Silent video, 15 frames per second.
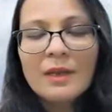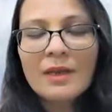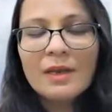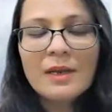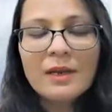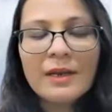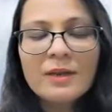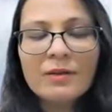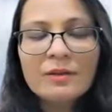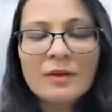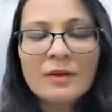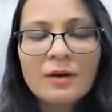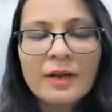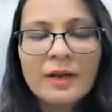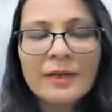healing your
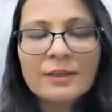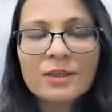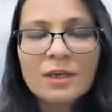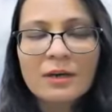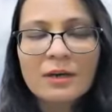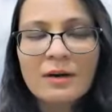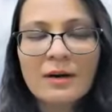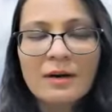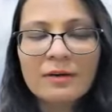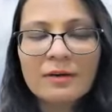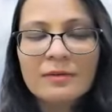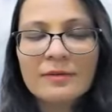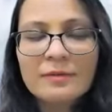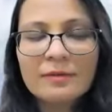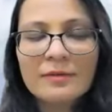third eye
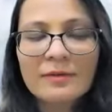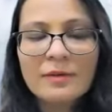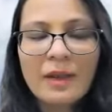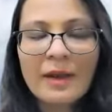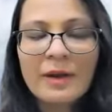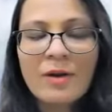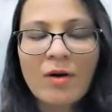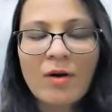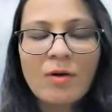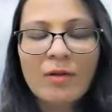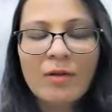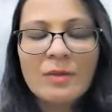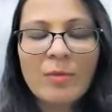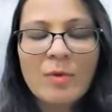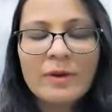chakra and
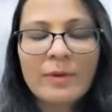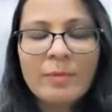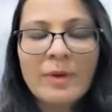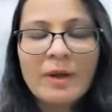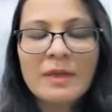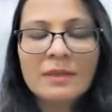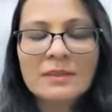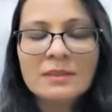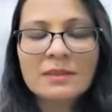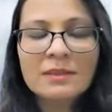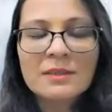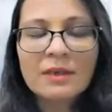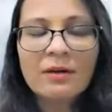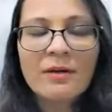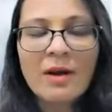all the body
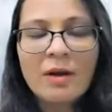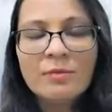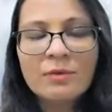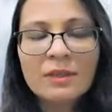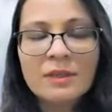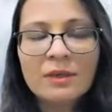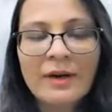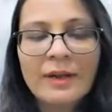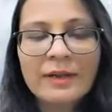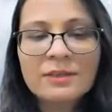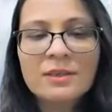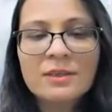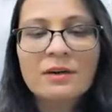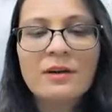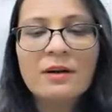parts around the third eye
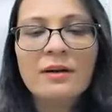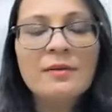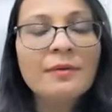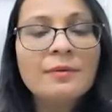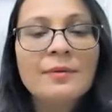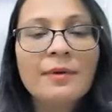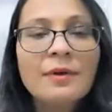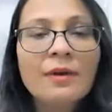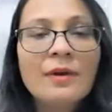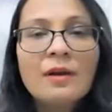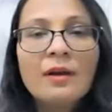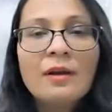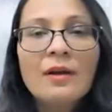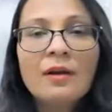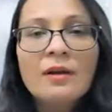chakra.
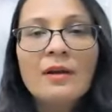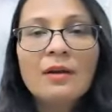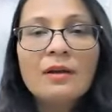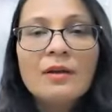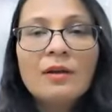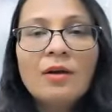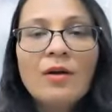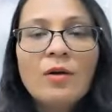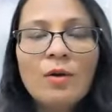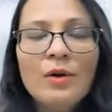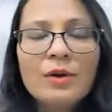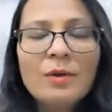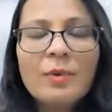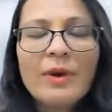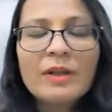
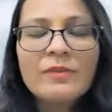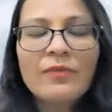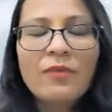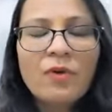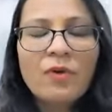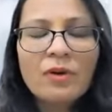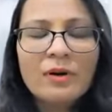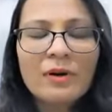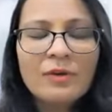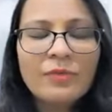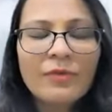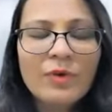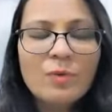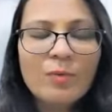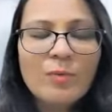Hold your breath for
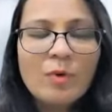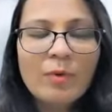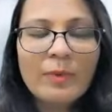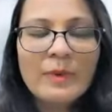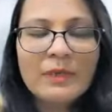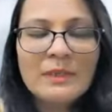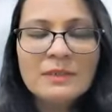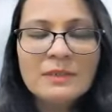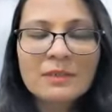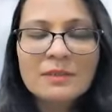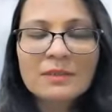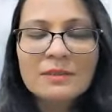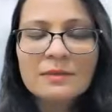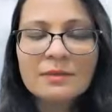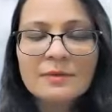a few
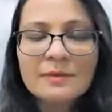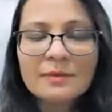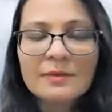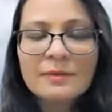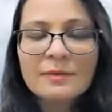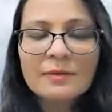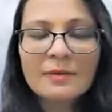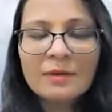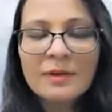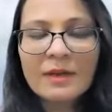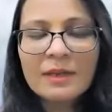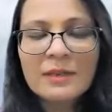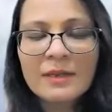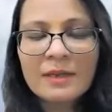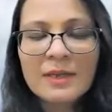moments.
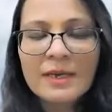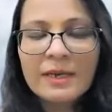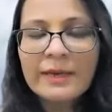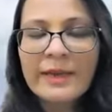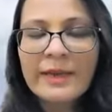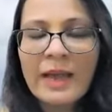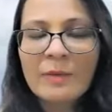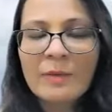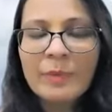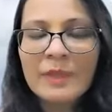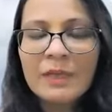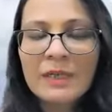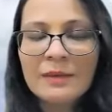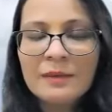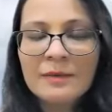Let the healing
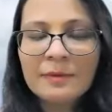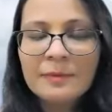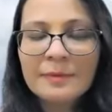happen.